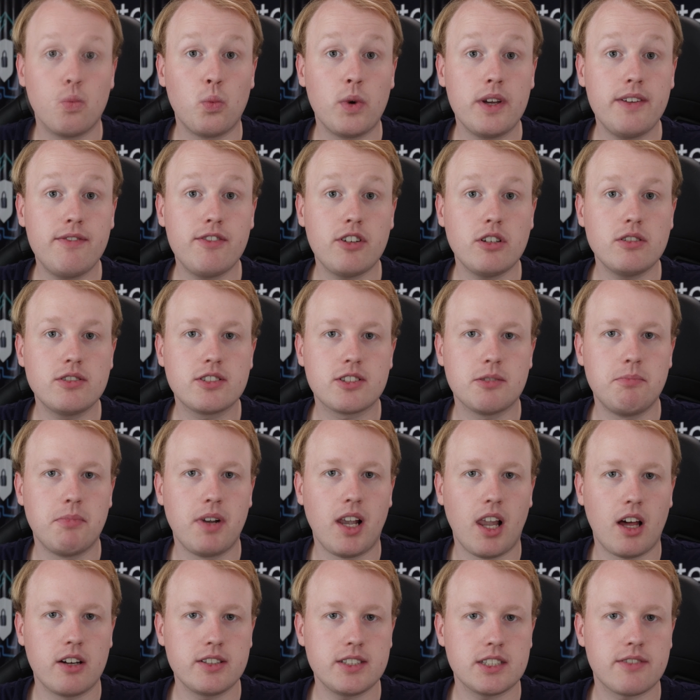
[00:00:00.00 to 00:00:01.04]
We've used some
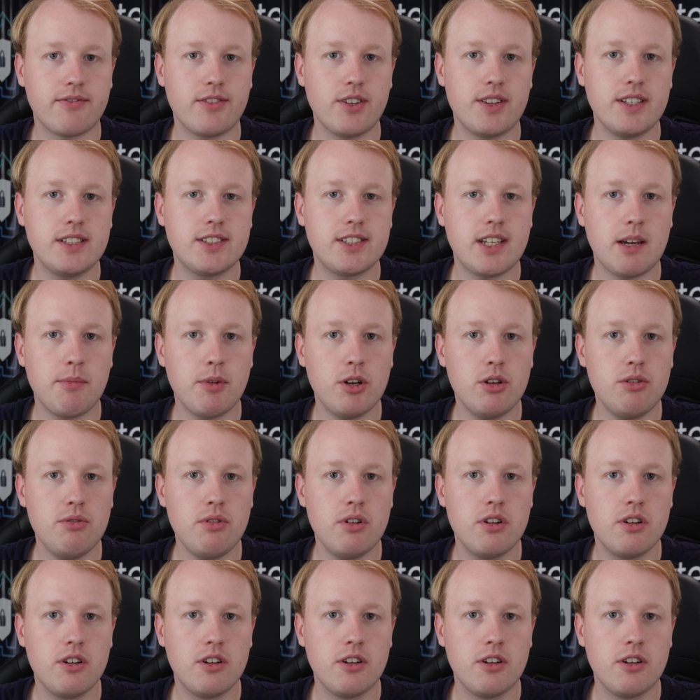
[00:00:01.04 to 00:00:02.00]
lights for this demo,